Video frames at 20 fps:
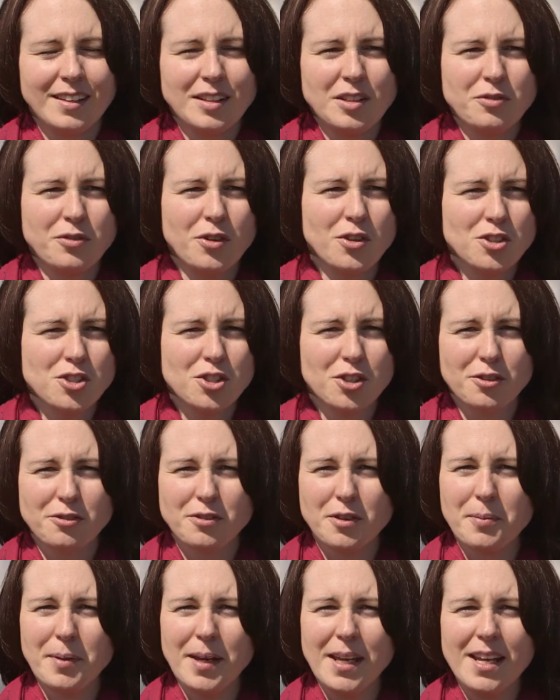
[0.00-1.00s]
The future
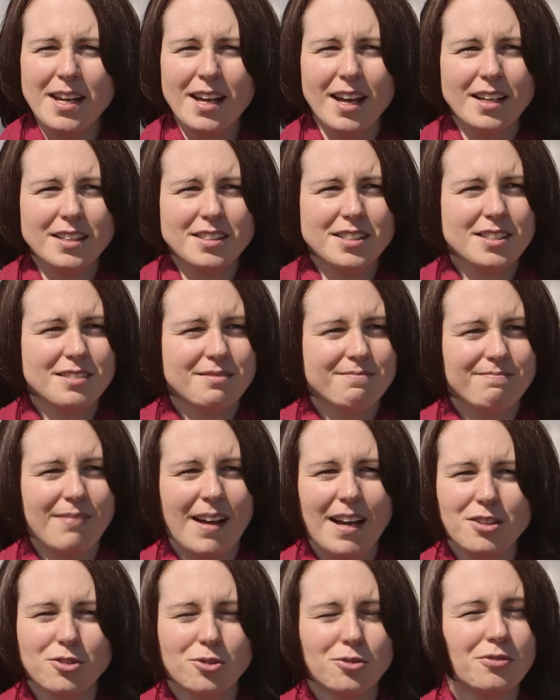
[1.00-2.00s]
for me,
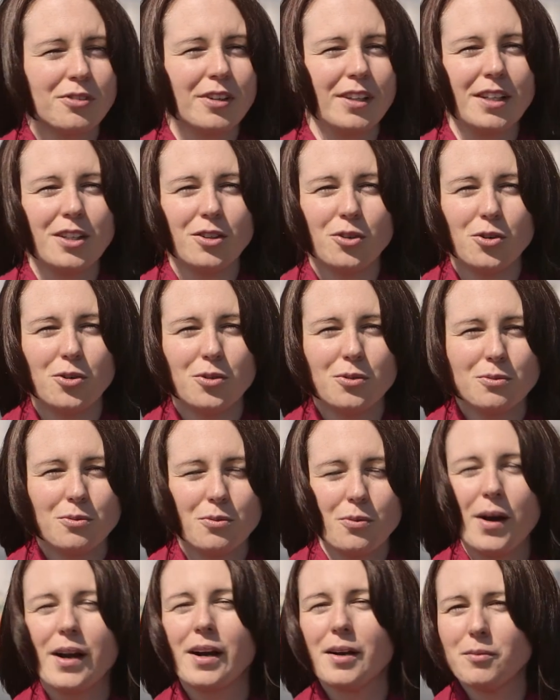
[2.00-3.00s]
I don't really know
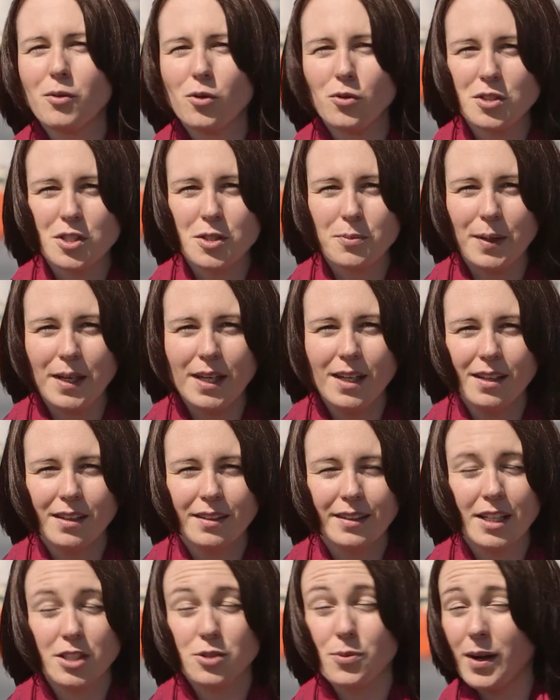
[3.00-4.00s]
where I'm going to be,
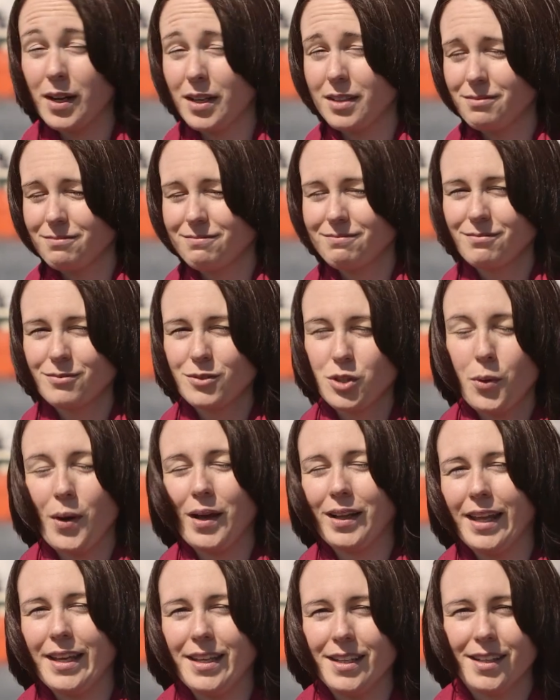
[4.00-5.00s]
and that's what I
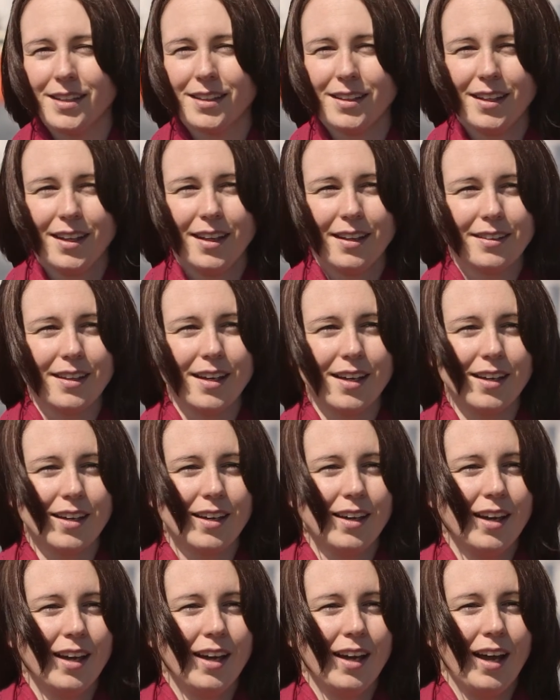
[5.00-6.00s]
quite like, that
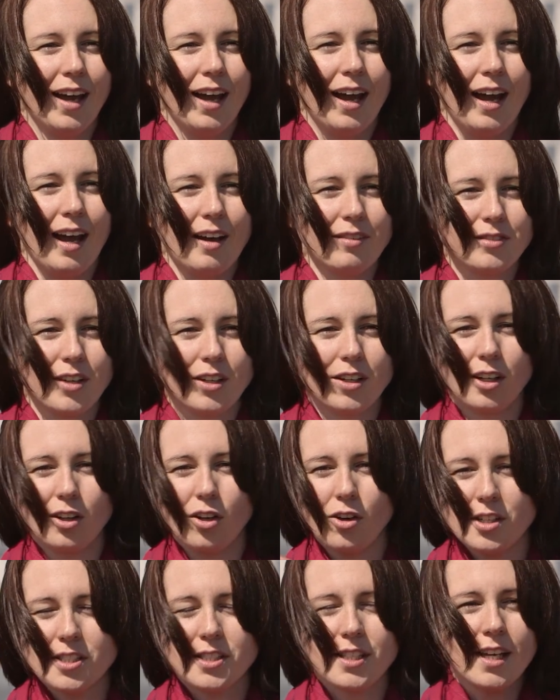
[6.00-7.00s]
I've done a
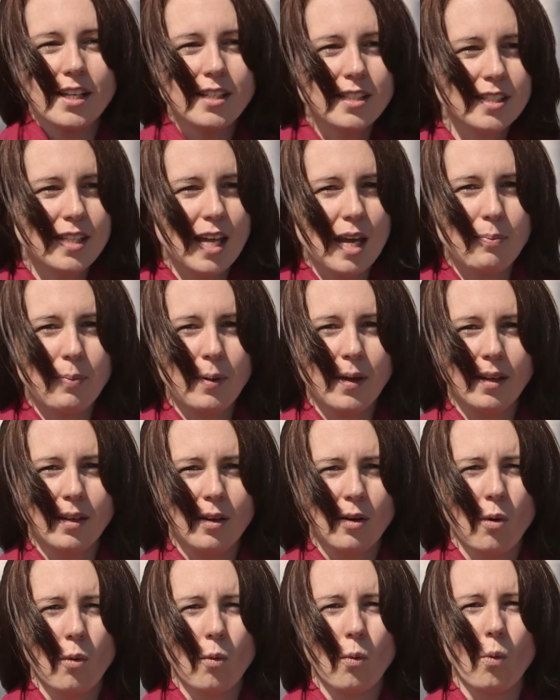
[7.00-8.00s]
lot of sidestepping
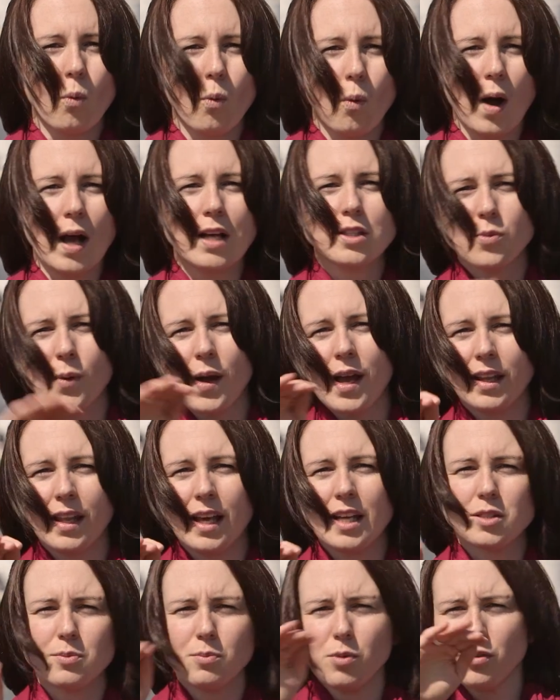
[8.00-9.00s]
as well
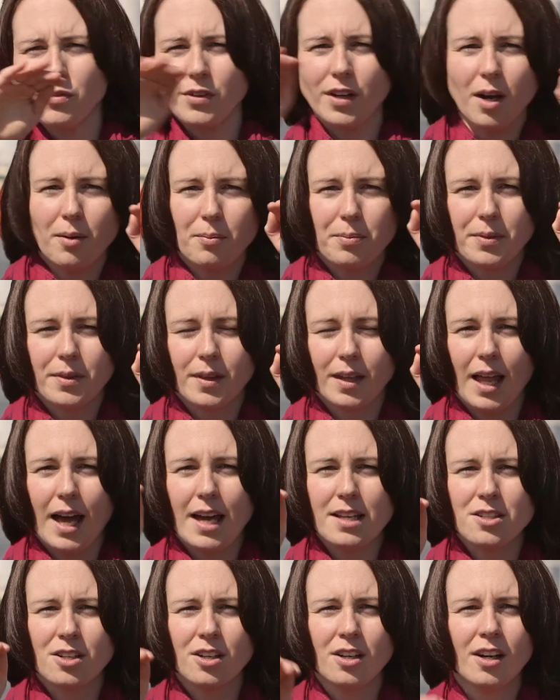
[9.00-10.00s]
as moving up the
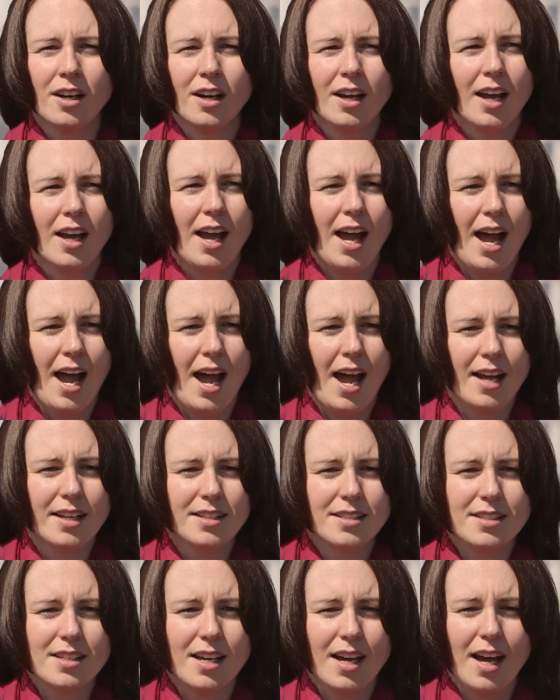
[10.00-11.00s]
ladder,
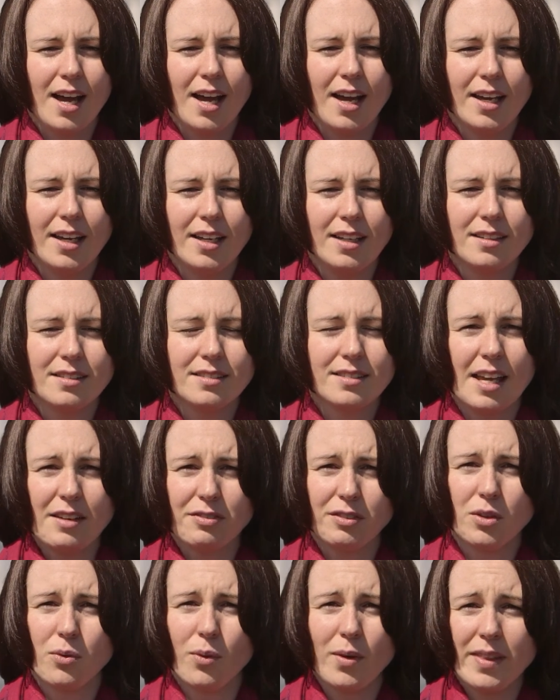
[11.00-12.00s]
and I
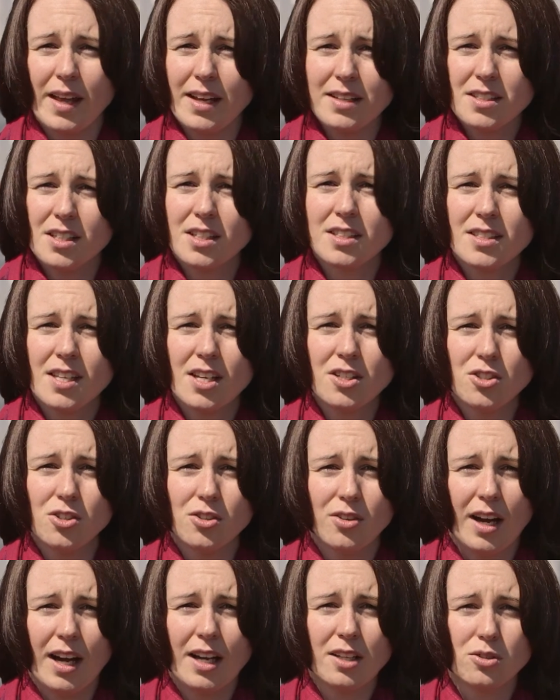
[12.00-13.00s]
definitely want that to
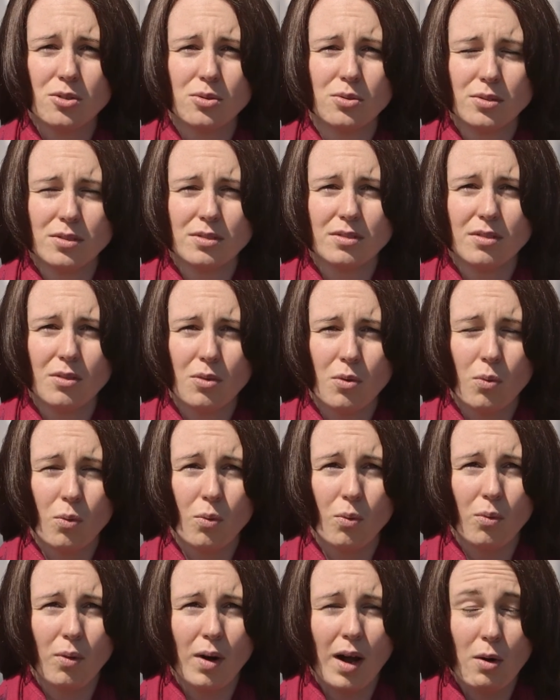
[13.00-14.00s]
continue. I
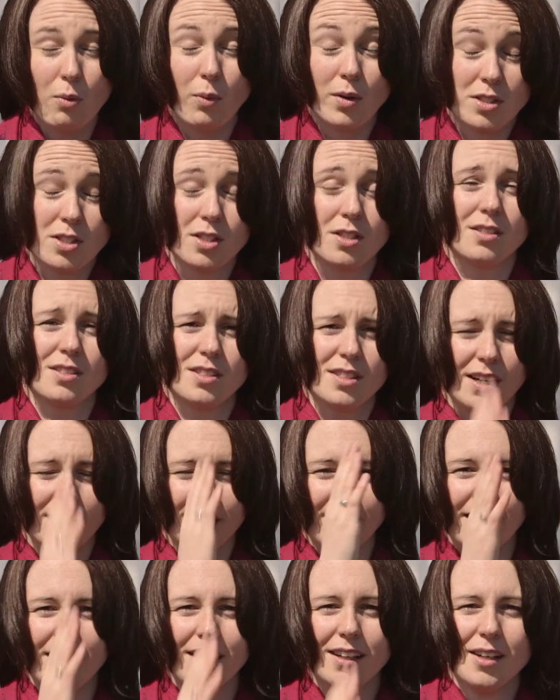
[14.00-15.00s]
want to
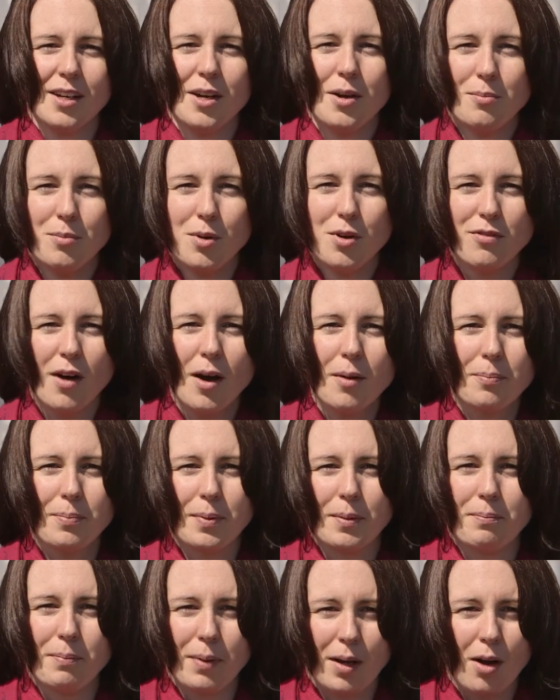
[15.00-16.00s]
certainly move up
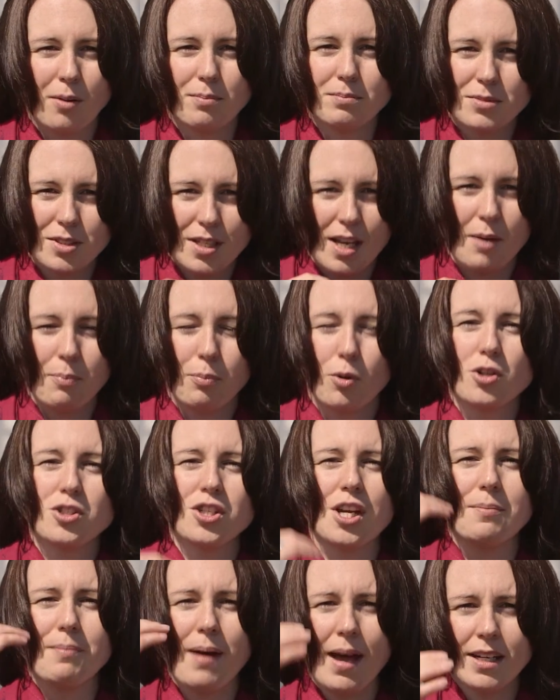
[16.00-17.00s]
and become, say, a
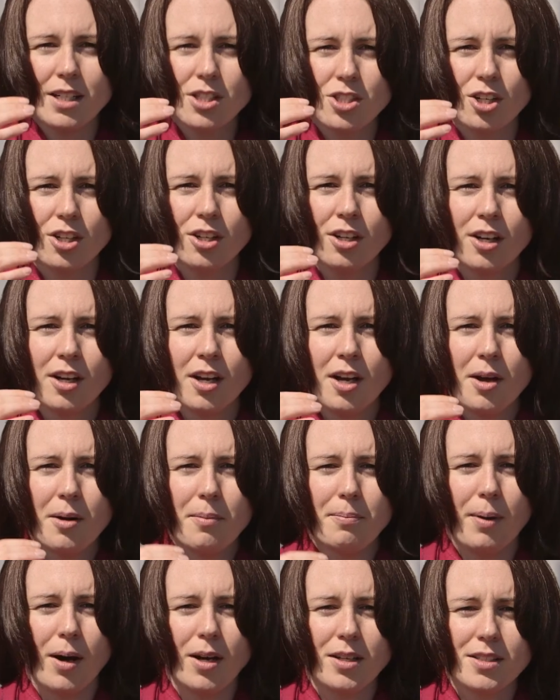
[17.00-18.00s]
project manager,
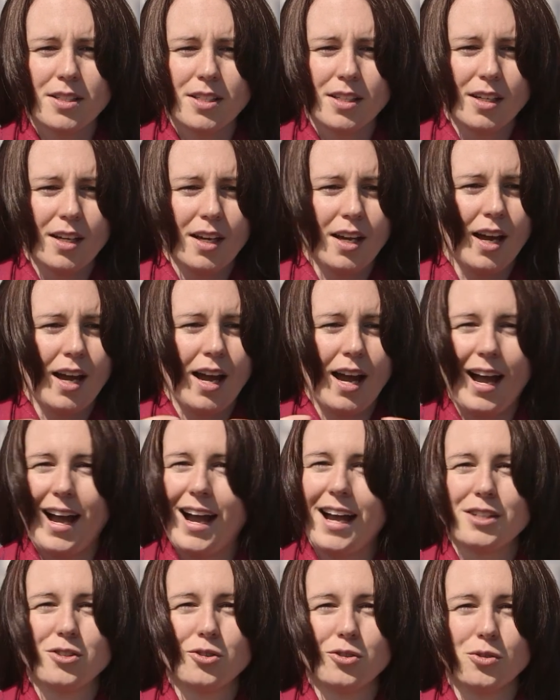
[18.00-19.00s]
but
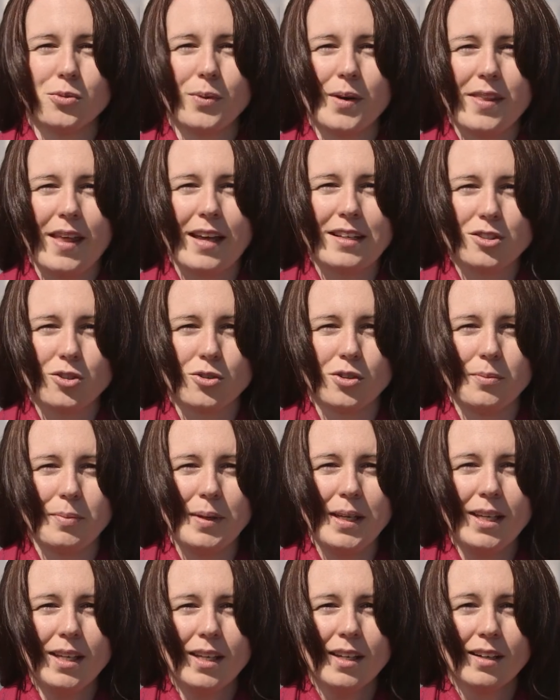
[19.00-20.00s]
I don't know where that's going to
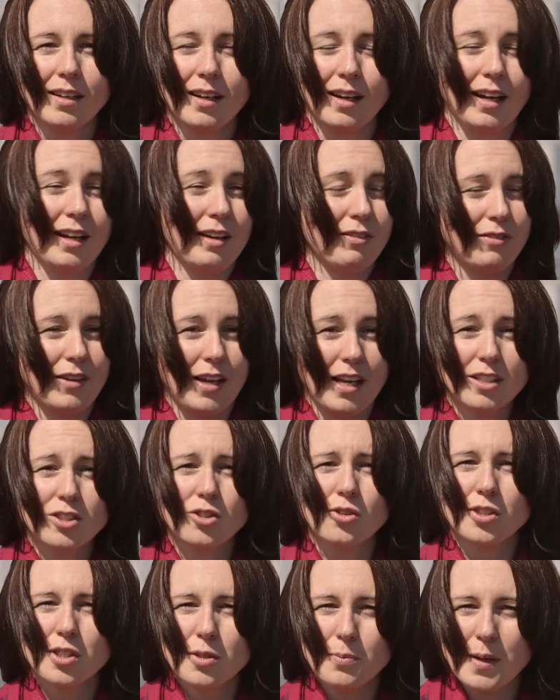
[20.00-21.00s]
be. If it is
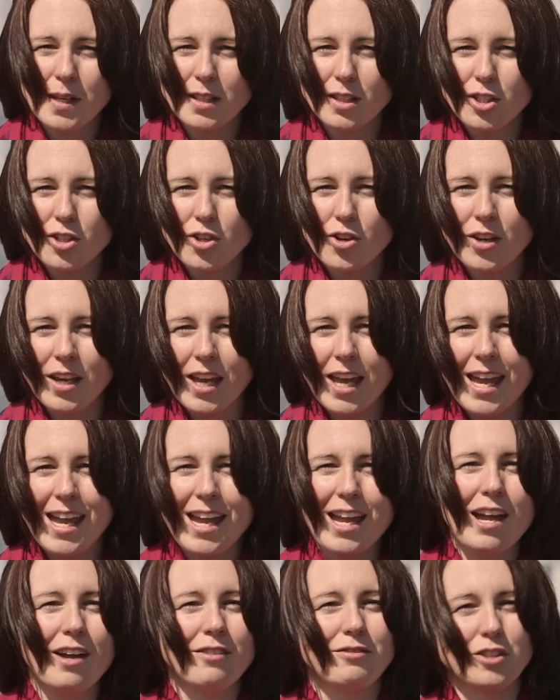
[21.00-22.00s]
going to be in the
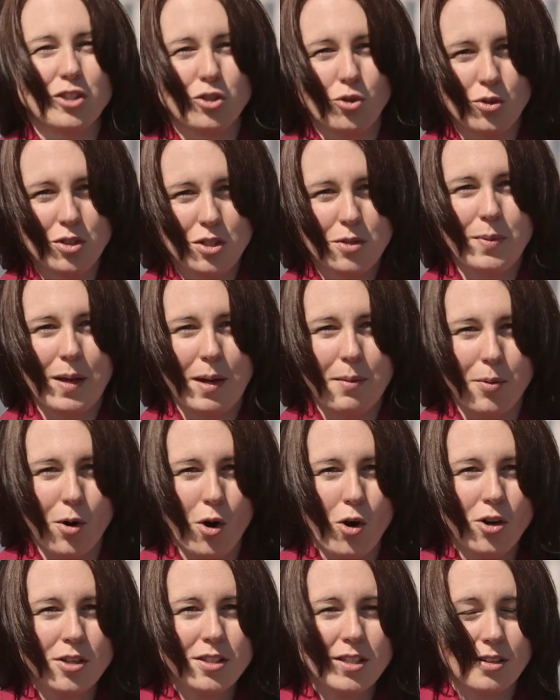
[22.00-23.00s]
UK, if it's going to be
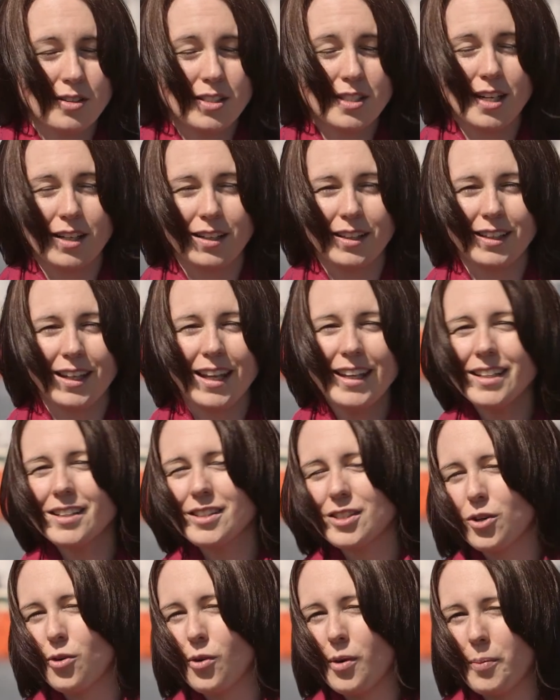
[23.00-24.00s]
abroad, I'd certainly like
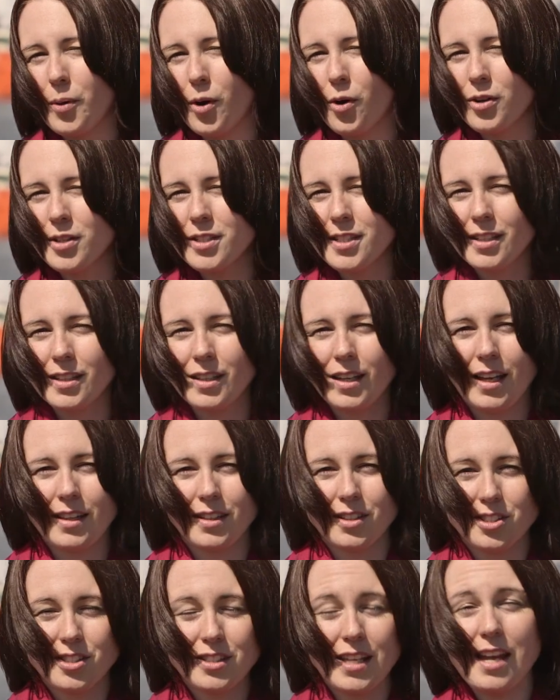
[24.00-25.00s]
to go abroad, and
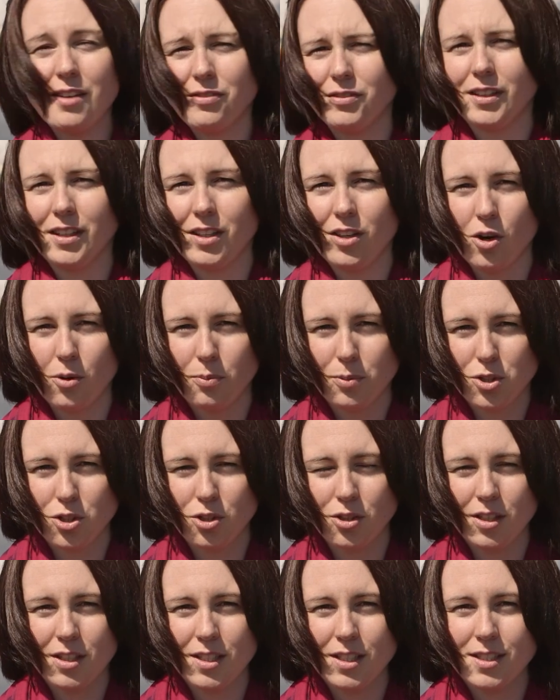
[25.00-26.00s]
there's definitely the
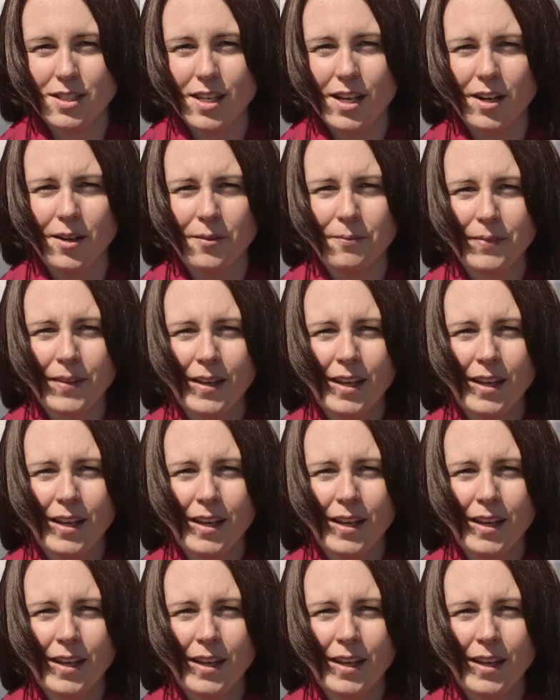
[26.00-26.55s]
opportunities there.